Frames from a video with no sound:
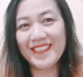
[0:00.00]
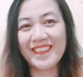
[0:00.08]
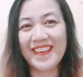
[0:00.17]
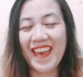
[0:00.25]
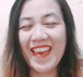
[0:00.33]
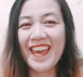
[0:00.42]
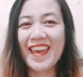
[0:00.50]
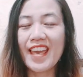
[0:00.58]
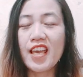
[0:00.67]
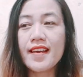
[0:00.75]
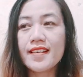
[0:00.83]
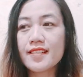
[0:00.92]
Okay,
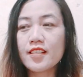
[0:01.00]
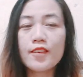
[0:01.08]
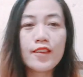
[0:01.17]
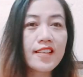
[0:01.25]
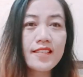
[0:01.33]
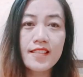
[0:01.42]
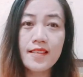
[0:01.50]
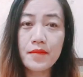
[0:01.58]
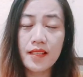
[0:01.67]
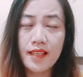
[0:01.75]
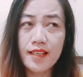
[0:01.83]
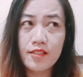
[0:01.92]
so it's
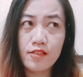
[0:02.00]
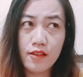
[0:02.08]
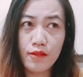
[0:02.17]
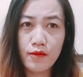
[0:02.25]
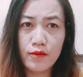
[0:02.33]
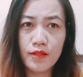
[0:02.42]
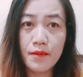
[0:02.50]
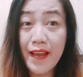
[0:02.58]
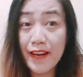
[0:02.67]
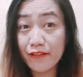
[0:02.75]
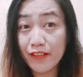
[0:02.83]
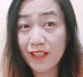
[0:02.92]
similar to the
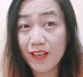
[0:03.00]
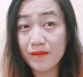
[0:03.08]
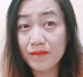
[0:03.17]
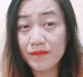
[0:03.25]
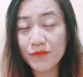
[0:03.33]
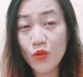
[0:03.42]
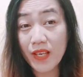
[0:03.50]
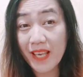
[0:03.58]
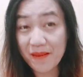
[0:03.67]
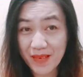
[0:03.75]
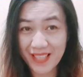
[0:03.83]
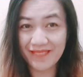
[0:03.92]
benefit of
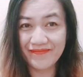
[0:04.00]
drinking milk.